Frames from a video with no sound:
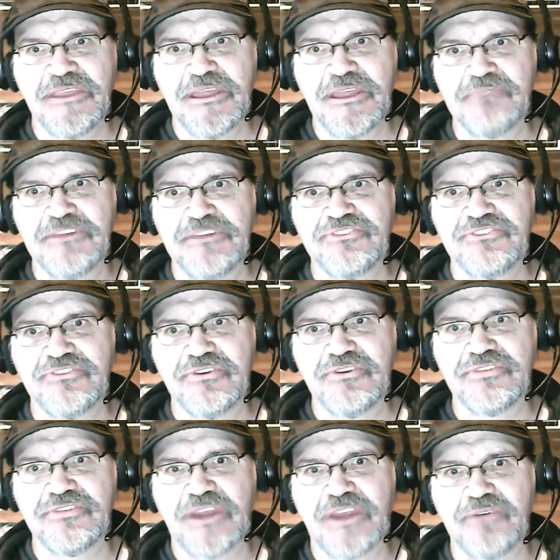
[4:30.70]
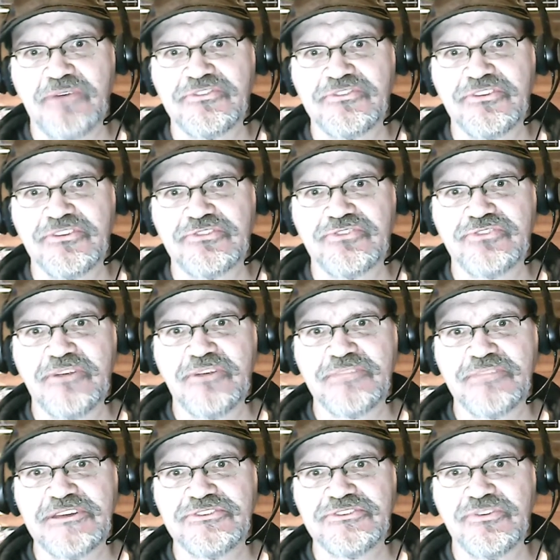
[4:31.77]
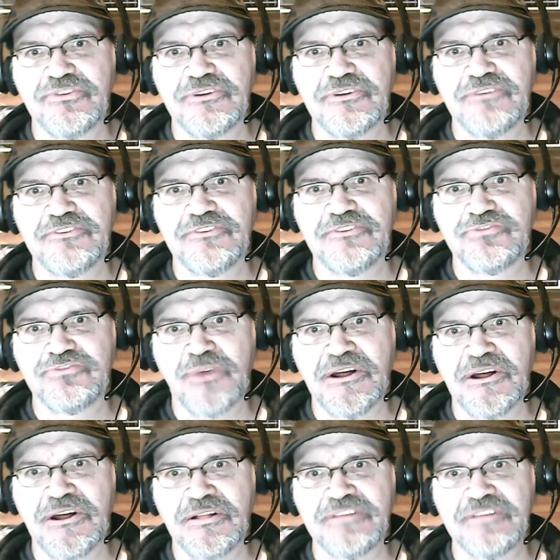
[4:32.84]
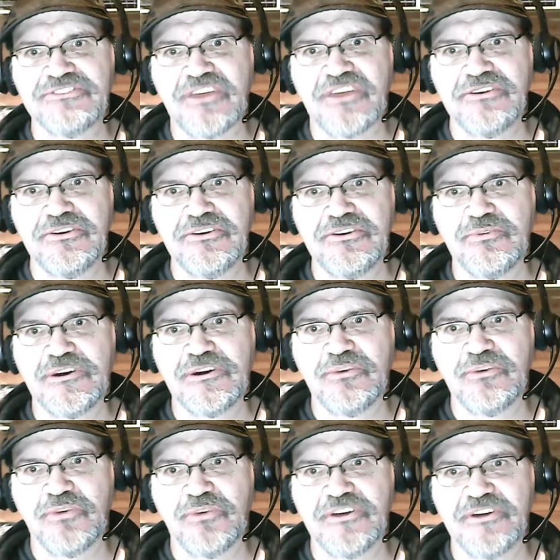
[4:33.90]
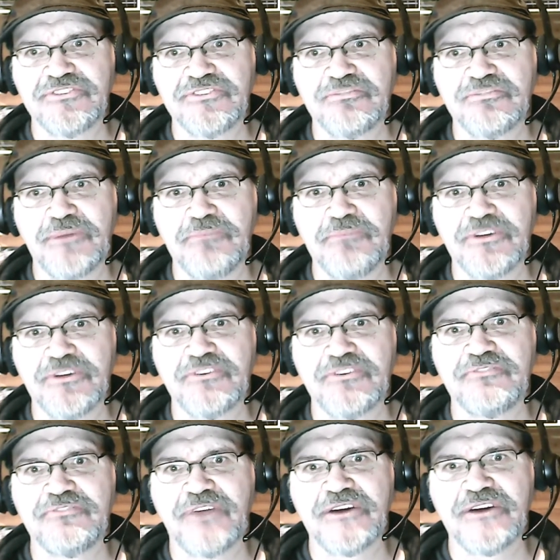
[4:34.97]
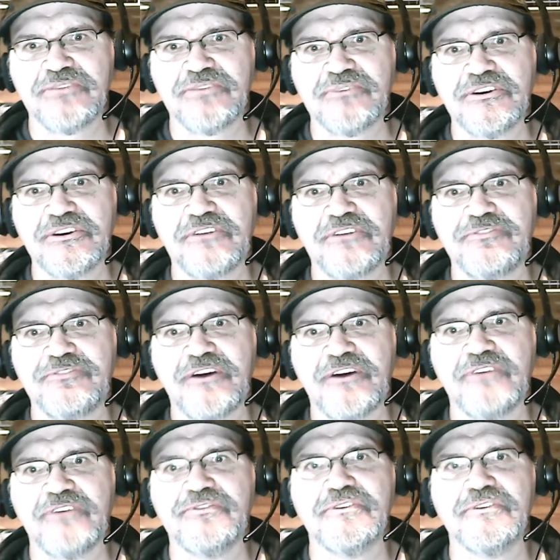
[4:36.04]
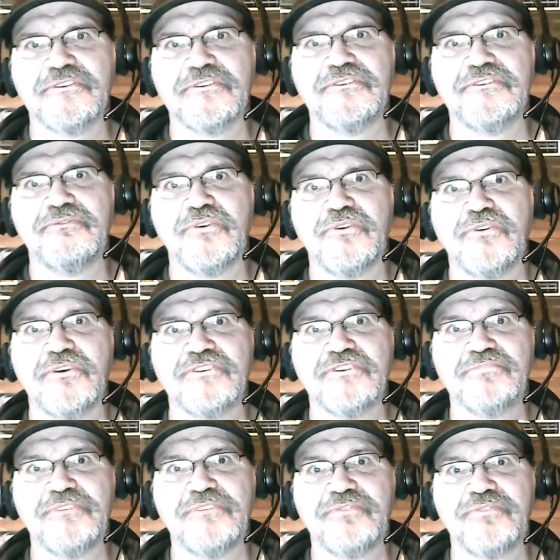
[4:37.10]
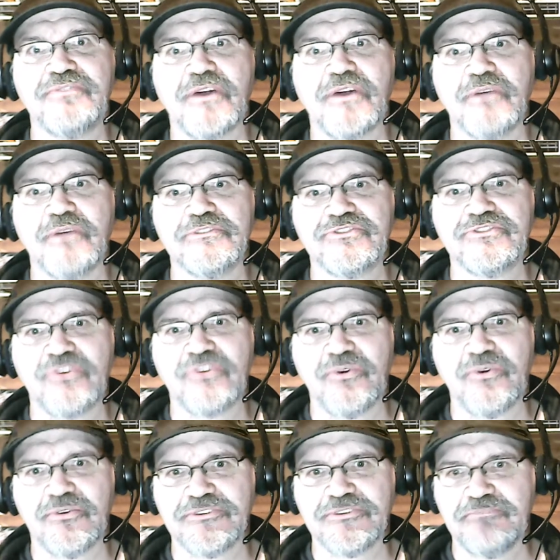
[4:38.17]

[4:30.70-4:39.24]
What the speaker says: And Midge knew that I was extremely intuitive as well, as I knew when it was my mother and father were going to file for a divorce before I was told.